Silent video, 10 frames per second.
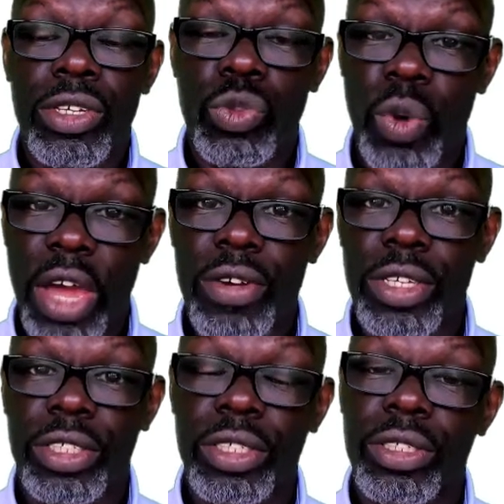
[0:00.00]

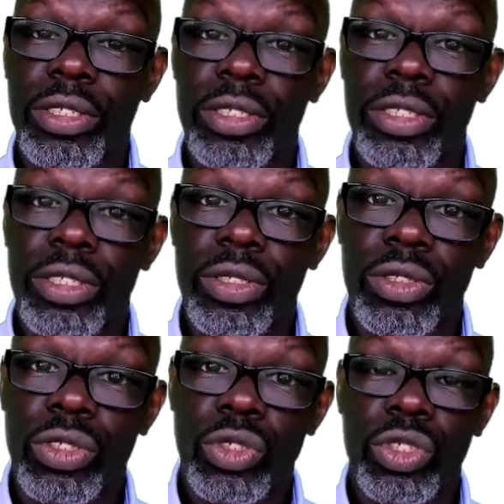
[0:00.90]
Whereas
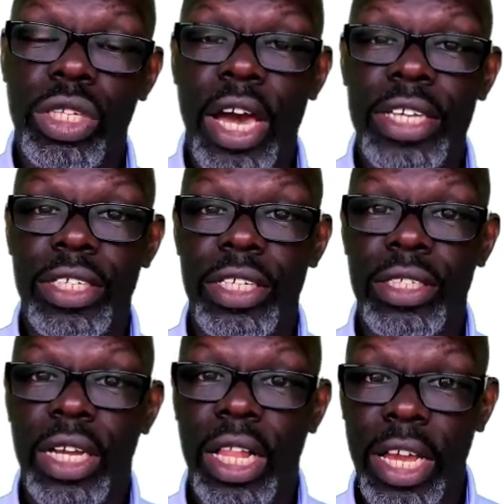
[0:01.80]

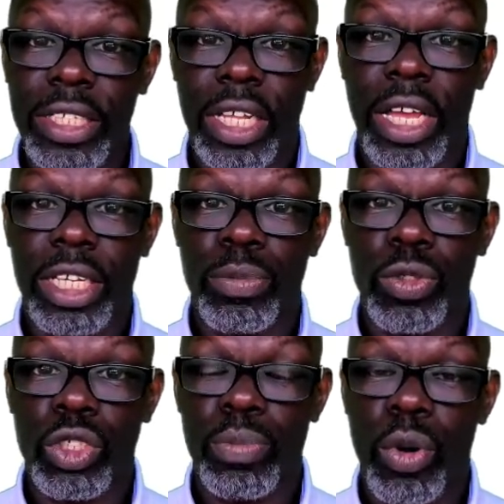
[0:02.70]
utilising classical
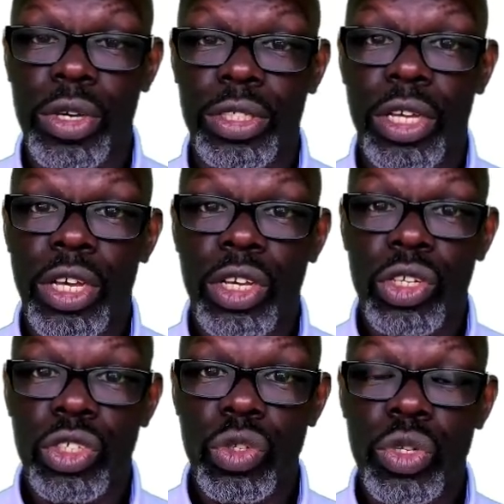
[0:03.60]
acupuncture points,
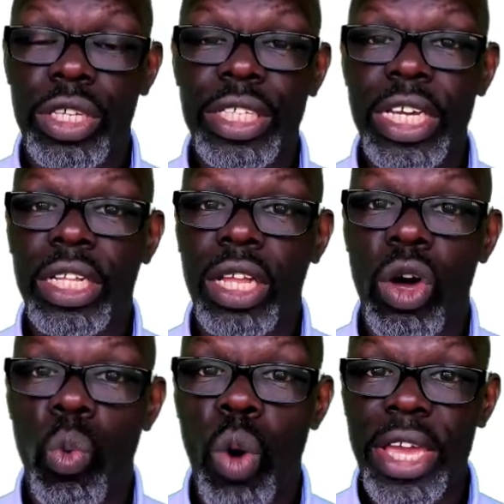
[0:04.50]
you can needle
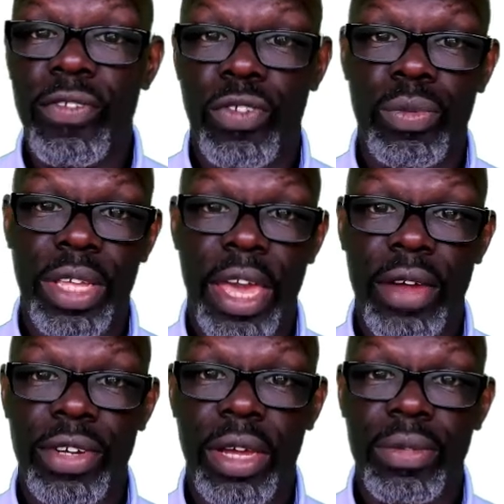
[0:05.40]
away from the
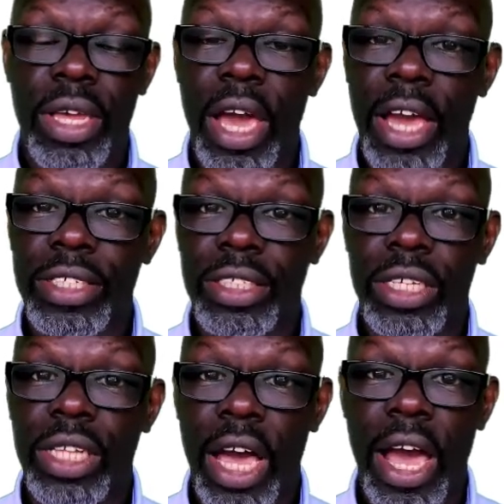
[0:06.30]
area and
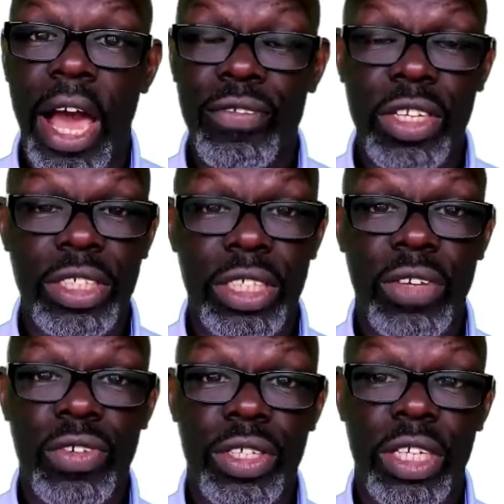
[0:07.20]
still have a
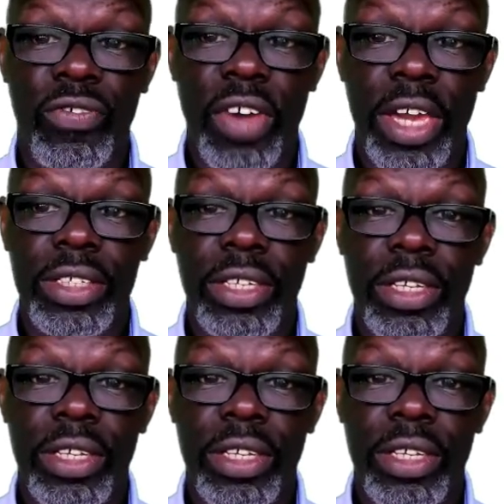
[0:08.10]
significant effect.